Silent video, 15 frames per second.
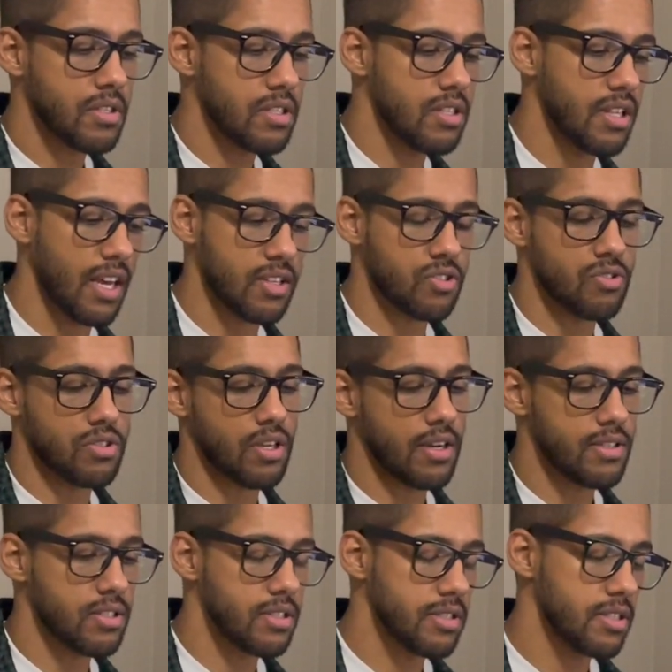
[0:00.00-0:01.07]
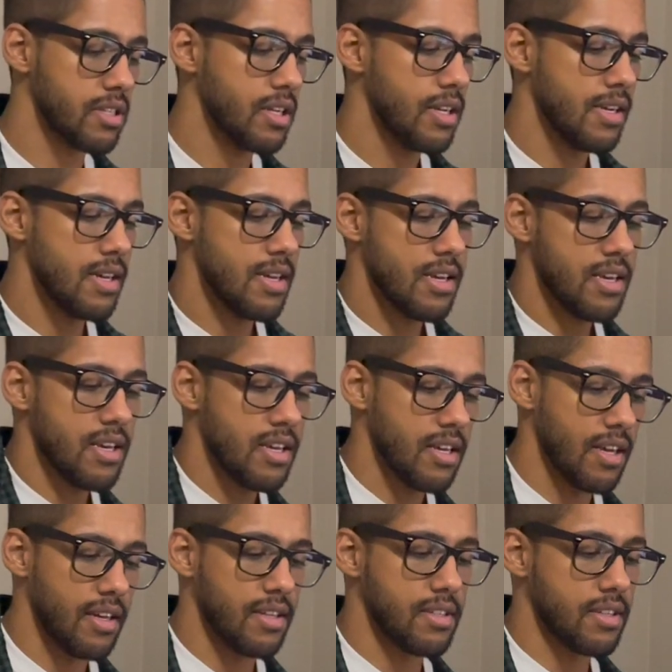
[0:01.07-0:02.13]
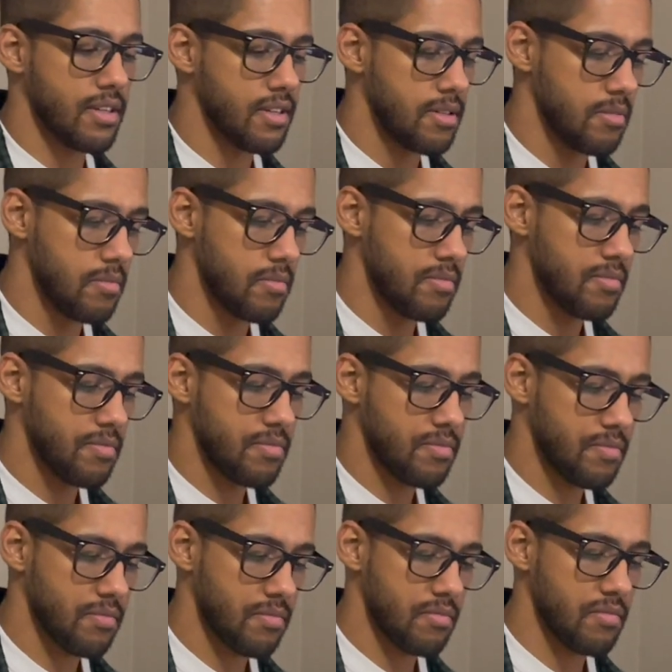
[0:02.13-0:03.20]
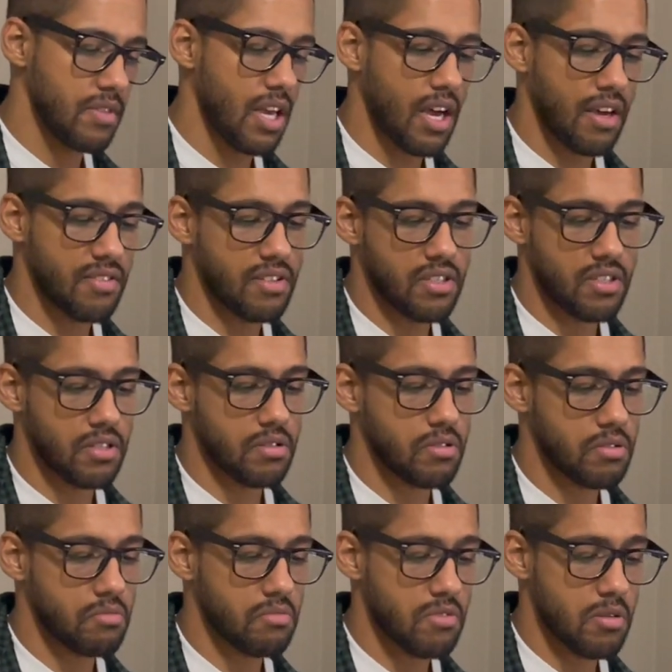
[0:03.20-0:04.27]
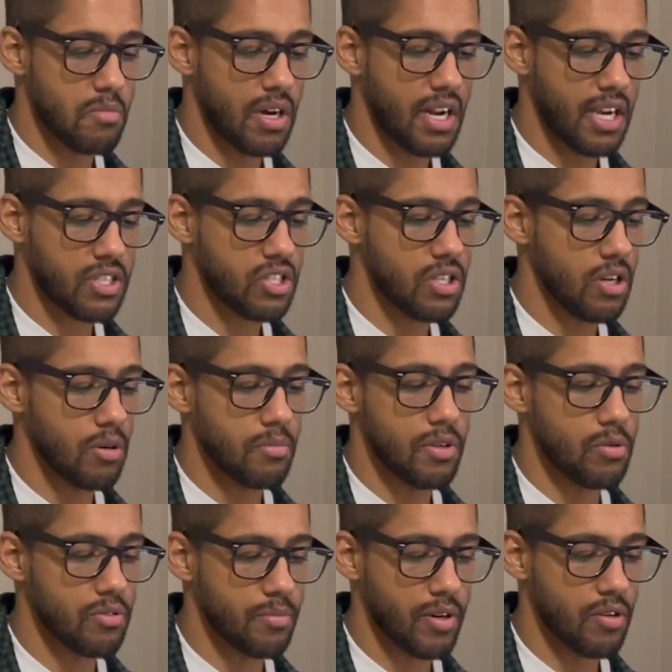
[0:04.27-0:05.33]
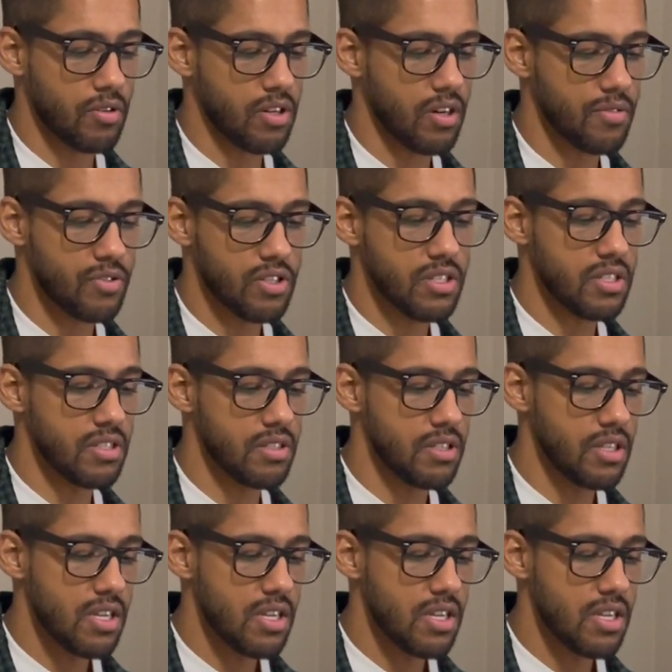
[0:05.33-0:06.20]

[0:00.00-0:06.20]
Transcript: the exercises, and yeah, I think it might actually help me with my recovery. And